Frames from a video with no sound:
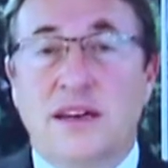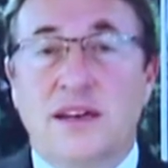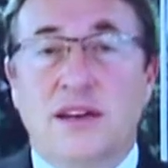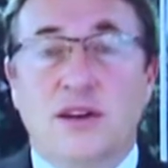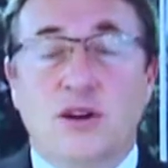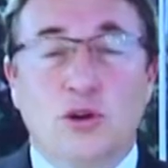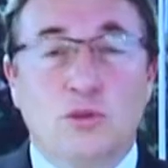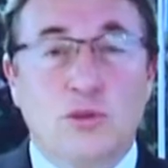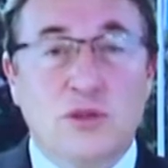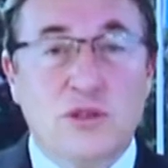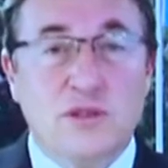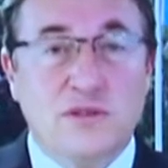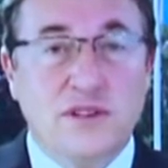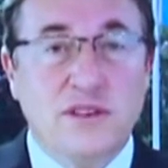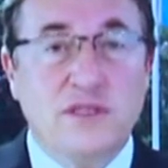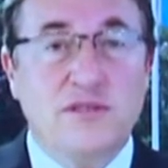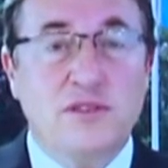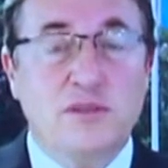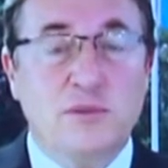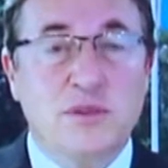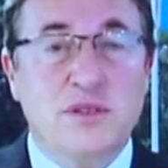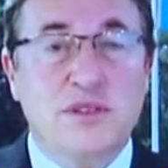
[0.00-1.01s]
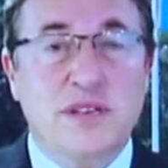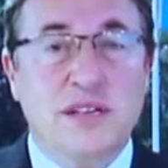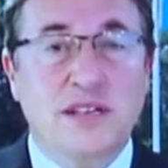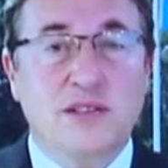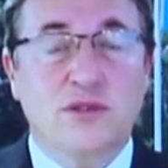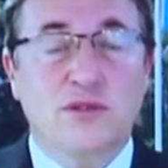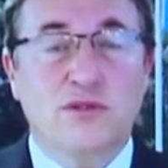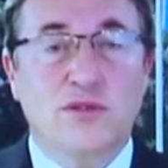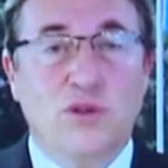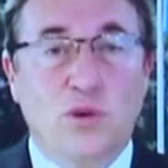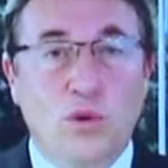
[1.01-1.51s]
Almost 50%
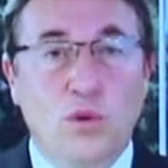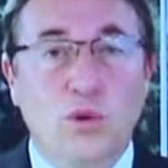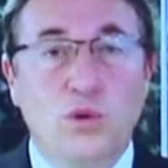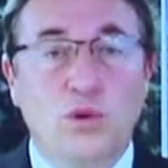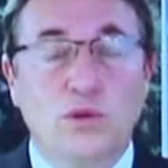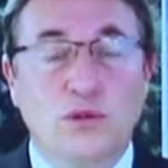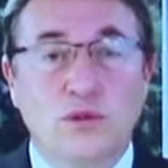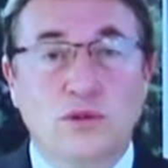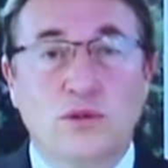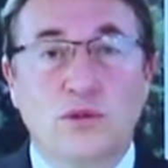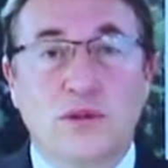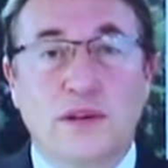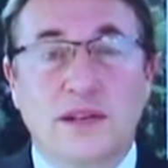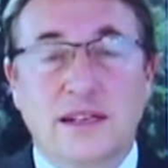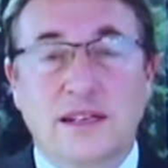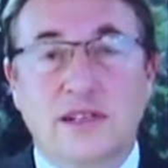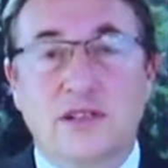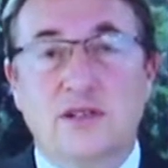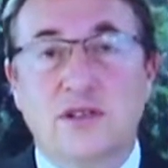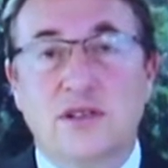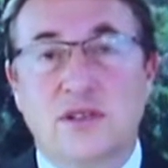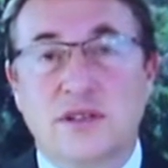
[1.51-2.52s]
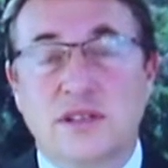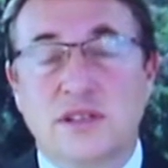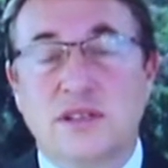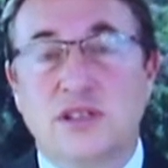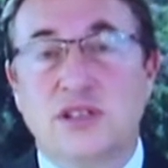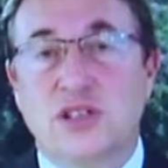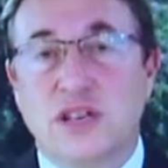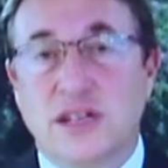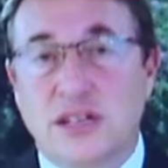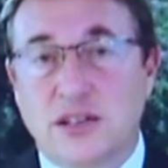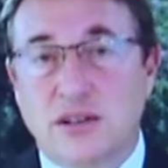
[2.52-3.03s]
of all new electricity
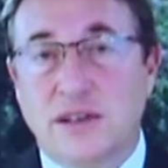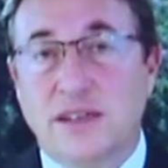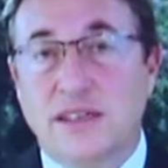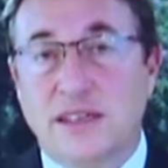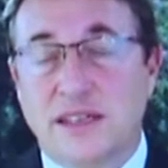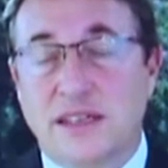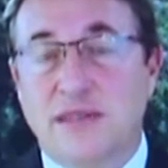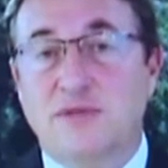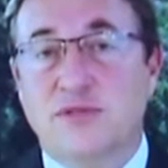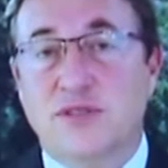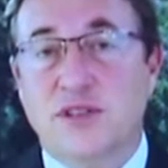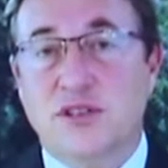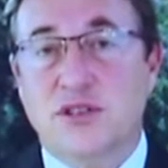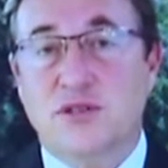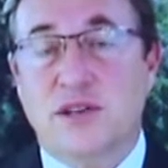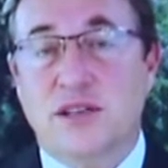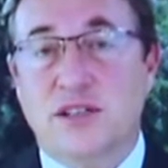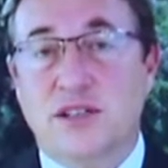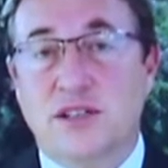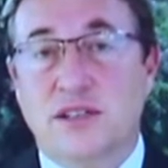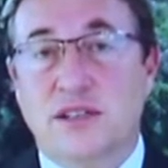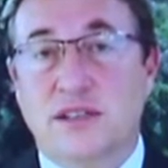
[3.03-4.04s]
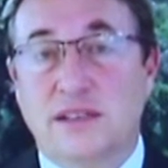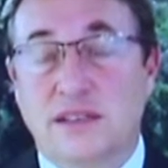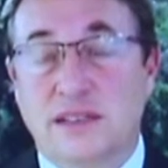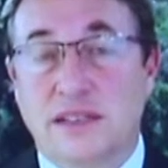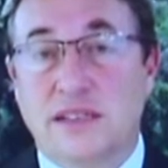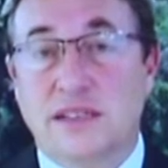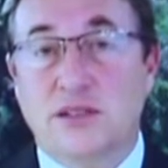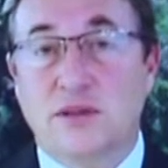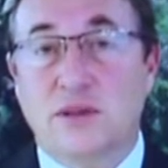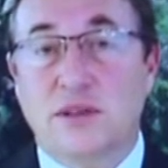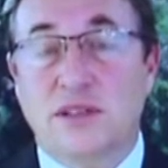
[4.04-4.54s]
generating infrastructure in the
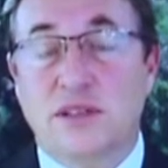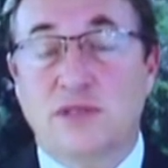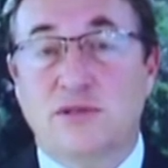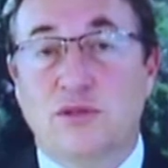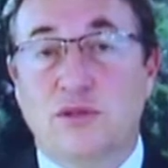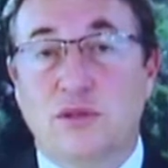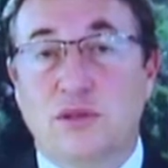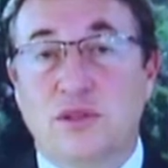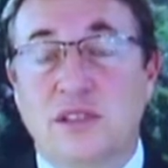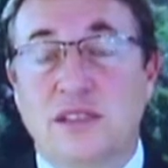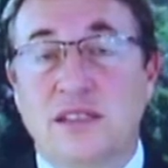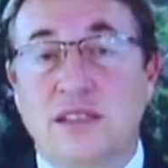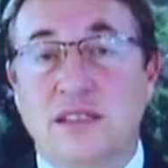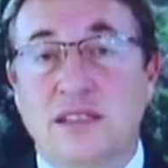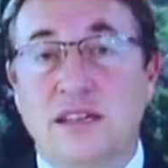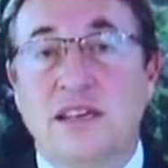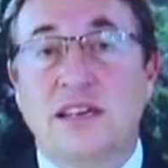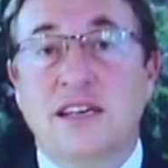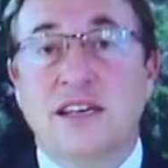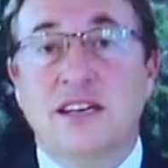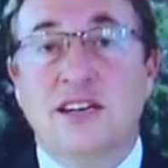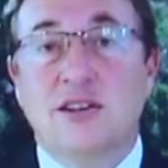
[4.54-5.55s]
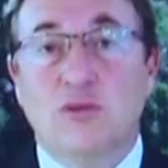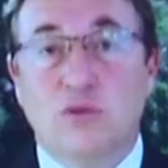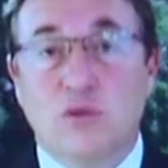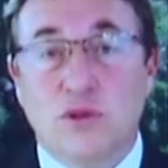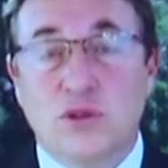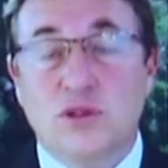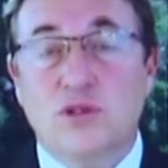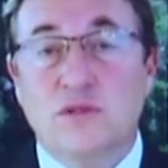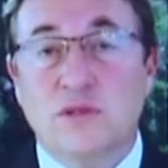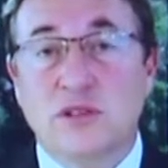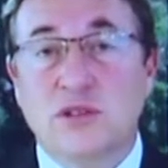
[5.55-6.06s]
year 2014
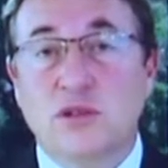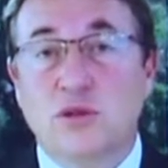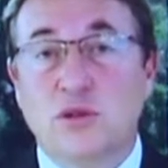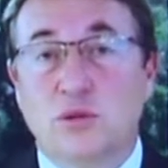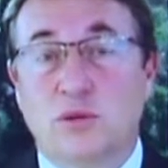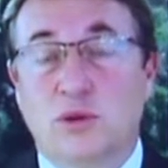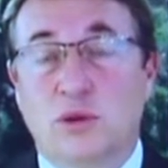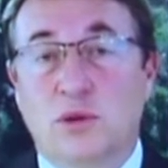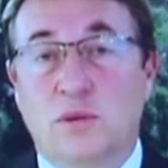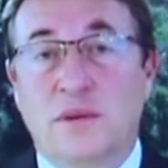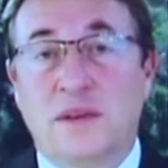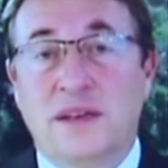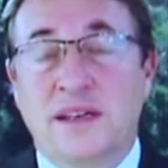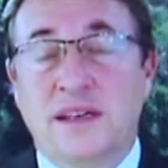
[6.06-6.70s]
was renewable.